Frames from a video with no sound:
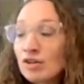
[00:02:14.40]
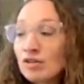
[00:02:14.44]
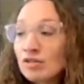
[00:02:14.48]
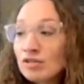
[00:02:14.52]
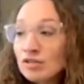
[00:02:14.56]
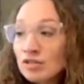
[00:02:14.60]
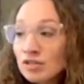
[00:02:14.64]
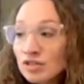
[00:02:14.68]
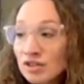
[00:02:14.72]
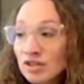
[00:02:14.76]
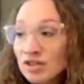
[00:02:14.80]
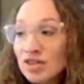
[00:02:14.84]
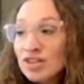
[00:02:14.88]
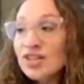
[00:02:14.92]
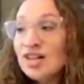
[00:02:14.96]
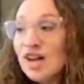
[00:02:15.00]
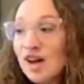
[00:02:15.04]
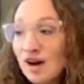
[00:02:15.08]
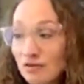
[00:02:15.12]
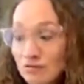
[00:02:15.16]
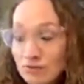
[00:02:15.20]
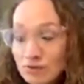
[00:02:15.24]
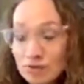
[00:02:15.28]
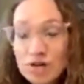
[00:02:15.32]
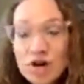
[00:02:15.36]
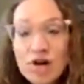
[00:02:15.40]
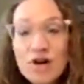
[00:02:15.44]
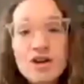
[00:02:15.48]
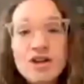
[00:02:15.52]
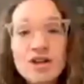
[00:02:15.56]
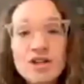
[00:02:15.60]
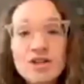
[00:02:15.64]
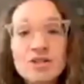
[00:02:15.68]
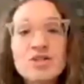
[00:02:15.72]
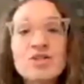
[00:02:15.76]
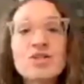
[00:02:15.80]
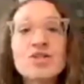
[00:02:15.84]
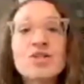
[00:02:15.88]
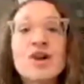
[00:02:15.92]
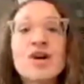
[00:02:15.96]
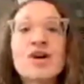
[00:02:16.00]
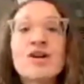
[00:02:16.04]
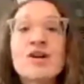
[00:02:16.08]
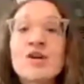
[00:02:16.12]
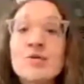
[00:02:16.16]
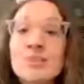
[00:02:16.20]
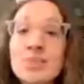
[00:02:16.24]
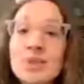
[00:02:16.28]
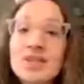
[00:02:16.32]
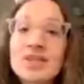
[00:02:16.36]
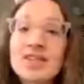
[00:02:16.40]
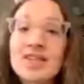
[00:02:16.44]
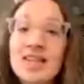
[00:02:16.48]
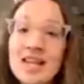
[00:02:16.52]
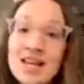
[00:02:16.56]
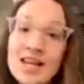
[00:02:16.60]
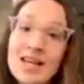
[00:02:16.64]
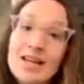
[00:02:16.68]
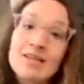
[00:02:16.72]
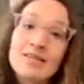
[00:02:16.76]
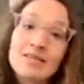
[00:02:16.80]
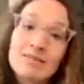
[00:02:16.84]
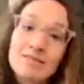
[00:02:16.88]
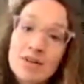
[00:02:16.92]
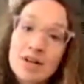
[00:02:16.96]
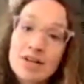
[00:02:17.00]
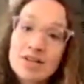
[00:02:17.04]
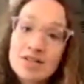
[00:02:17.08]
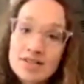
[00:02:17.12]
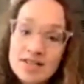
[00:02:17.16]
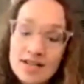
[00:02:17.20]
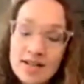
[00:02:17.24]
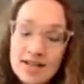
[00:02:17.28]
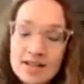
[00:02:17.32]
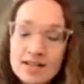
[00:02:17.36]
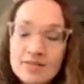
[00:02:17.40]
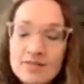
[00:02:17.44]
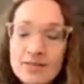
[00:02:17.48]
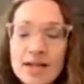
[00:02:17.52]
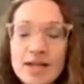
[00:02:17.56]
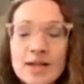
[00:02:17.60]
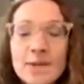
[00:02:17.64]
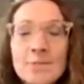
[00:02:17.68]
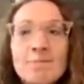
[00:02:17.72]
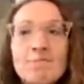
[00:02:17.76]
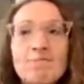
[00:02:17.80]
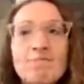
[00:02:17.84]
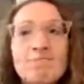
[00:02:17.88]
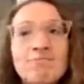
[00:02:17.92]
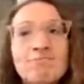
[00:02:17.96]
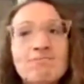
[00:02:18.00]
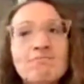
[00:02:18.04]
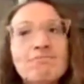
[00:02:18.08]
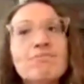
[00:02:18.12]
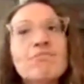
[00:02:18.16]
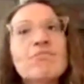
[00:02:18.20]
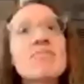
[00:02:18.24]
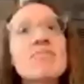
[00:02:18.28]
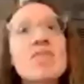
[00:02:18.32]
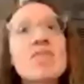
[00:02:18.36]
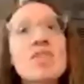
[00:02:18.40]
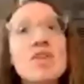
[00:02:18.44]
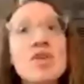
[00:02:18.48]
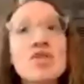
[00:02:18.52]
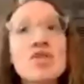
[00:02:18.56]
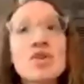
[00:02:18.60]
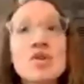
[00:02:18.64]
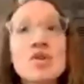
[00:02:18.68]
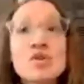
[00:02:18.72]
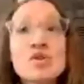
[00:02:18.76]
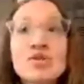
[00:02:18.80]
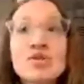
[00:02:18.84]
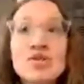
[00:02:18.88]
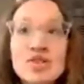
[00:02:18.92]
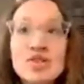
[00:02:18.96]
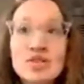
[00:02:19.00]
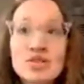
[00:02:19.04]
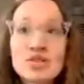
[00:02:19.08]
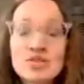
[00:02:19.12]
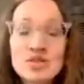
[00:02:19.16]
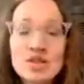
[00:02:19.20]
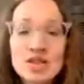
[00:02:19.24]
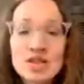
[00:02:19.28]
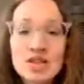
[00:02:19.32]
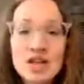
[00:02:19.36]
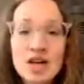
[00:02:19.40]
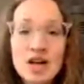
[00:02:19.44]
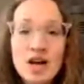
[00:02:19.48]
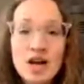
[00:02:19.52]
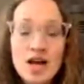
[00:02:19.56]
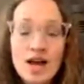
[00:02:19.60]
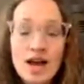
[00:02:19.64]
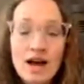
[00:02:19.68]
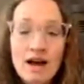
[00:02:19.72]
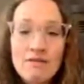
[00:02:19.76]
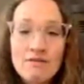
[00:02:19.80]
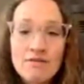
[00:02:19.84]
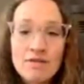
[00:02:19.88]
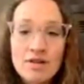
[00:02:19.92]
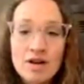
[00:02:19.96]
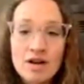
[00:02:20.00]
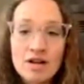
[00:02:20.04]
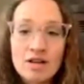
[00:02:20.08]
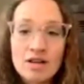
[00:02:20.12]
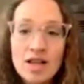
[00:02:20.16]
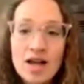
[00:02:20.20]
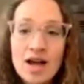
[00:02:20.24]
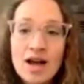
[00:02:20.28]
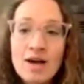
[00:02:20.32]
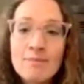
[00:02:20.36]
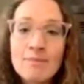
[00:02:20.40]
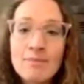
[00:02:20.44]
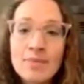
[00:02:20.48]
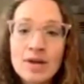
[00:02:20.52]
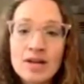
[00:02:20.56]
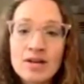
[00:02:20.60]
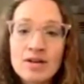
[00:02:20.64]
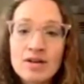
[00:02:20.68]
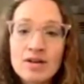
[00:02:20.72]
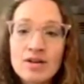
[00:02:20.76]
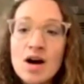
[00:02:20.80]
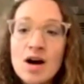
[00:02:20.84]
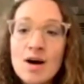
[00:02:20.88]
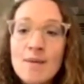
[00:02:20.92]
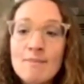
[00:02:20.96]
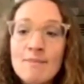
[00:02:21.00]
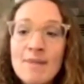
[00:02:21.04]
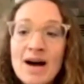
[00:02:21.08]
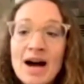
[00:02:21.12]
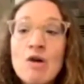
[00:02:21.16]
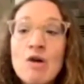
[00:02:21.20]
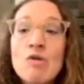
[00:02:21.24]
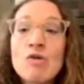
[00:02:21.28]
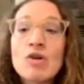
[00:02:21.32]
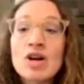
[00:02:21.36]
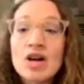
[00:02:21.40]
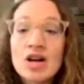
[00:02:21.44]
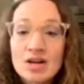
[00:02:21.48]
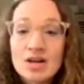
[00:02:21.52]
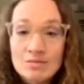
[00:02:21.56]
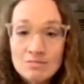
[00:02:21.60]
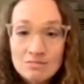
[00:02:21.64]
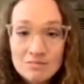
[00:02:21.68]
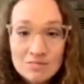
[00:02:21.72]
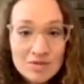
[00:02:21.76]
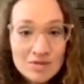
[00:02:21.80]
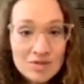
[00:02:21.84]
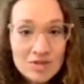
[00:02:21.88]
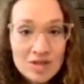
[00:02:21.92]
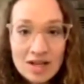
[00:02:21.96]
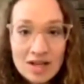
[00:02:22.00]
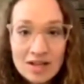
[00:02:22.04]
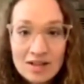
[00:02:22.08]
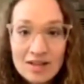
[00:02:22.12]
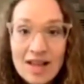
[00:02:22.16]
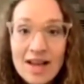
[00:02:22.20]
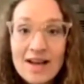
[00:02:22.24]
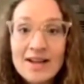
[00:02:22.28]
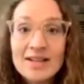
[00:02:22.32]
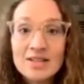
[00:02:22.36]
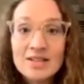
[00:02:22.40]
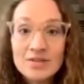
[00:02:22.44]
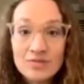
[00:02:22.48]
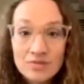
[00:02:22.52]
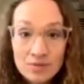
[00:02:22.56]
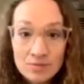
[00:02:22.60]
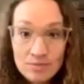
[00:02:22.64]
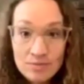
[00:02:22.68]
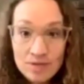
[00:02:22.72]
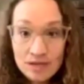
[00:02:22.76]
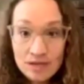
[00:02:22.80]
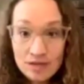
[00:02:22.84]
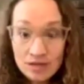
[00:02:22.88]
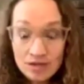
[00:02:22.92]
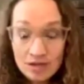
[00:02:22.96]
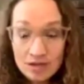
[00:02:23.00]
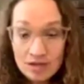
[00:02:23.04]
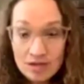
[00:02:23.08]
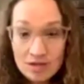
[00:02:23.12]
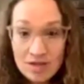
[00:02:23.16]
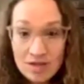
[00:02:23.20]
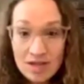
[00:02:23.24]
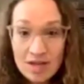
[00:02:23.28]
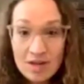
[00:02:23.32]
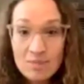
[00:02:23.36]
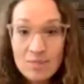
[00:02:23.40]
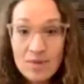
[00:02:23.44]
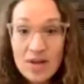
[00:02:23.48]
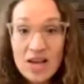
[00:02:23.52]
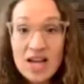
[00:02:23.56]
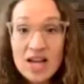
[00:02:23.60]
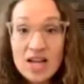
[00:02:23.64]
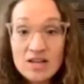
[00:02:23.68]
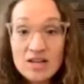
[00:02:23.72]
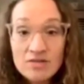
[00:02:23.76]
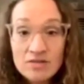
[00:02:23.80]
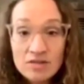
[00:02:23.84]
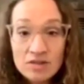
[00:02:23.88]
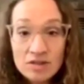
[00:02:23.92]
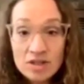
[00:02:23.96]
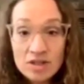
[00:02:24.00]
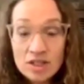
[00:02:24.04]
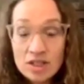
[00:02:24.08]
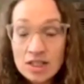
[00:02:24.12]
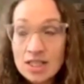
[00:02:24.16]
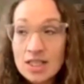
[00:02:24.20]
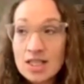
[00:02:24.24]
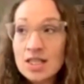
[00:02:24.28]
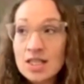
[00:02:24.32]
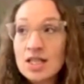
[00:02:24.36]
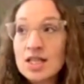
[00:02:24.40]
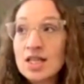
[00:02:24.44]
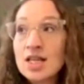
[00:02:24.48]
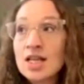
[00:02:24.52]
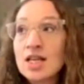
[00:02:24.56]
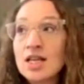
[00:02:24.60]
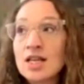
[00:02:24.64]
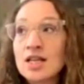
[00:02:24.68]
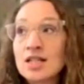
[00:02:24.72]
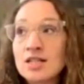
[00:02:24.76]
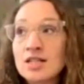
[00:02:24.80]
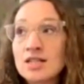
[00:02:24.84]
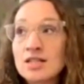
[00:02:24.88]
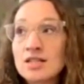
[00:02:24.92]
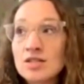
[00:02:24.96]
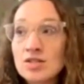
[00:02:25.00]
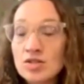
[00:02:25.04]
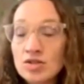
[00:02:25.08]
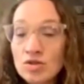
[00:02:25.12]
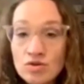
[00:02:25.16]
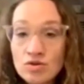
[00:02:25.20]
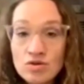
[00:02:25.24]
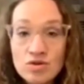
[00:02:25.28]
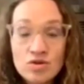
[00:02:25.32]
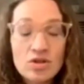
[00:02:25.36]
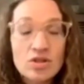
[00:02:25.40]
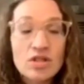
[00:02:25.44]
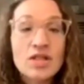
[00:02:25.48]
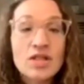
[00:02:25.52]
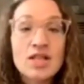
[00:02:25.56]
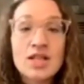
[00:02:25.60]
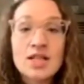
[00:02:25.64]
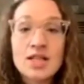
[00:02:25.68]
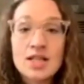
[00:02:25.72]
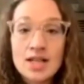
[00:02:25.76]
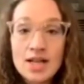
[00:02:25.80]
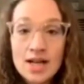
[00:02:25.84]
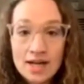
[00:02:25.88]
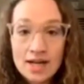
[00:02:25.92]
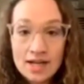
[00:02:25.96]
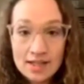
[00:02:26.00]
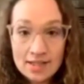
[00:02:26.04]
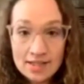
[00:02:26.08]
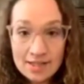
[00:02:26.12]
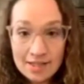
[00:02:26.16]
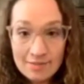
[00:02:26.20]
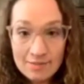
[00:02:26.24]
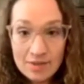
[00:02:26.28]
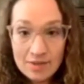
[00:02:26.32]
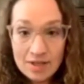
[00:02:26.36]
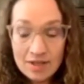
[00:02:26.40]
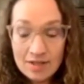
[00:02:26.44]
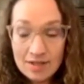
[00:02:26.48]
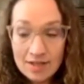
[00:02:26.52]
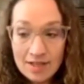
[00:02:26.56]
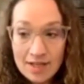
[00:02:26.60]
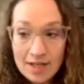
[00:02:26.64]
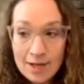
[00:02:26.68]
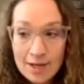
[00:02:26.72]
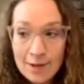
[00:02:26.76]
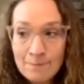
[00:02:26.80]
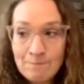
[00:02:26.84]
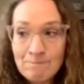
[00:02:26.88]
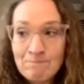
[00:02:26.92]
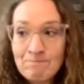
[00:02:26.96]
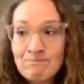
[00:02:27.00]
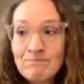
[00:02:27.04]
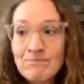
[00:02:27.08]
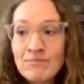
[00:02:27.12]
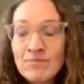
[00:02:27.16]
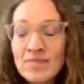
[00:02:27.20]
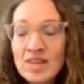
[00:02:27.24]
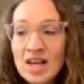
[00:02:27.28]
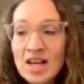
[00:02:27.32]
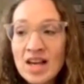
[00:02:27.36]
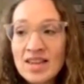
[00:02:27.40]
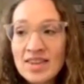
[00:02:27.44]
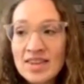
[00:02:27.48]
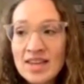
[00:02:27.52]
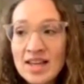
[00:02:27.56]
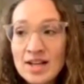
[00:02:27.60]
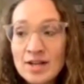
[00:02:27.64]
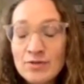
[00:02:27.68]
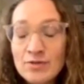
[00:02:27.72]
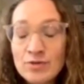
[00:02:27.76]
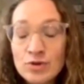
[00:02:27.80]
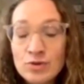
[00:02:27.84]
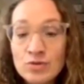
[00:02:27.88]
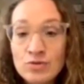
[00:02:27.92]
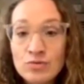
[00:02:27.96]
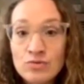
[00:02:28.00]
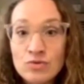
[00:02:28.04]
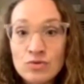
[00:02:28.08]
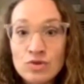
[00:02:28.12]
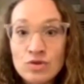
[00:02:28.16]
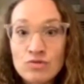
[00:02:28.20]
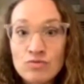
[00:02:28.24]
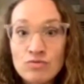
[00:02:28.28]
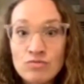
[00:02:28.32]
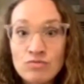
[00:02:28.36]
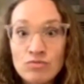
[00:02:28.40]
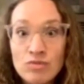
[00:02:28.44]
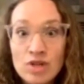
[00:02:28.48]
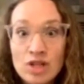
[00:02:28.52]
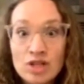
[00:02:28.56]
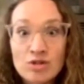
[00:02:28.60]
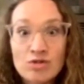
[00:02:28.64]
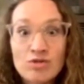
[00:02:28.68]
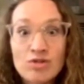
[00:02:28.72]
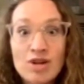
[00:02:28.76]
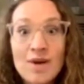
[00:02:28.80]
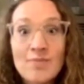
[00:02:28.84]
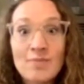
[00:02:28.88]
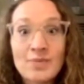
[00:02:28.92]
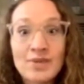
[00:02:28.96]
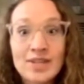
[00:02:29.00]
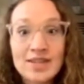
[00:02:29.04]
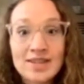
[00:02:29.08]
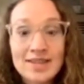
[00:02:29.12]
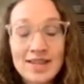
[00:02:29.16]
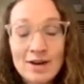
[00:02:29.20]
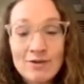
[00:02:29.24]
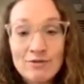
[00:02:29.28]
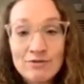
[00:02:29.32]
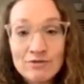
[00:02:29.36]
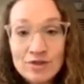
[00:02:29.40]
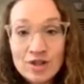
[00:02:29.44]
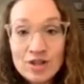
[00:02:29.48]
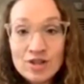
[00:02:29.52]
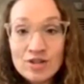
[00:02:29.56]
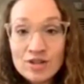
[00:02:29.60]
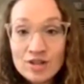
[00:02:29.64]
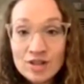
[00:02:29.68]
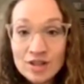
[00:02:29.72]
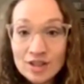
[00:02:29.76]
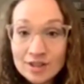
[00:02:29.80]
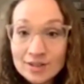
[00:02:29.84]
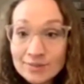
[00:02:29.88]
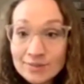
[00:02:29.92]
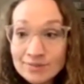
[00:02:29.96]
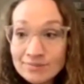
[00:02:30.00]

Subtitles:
good enough, we're all going to struggle, but they are satisfied. Those children have a lot better outcomes on a lot of different measures, like behaviorally and socially and academically. And then if you extrapolate that further,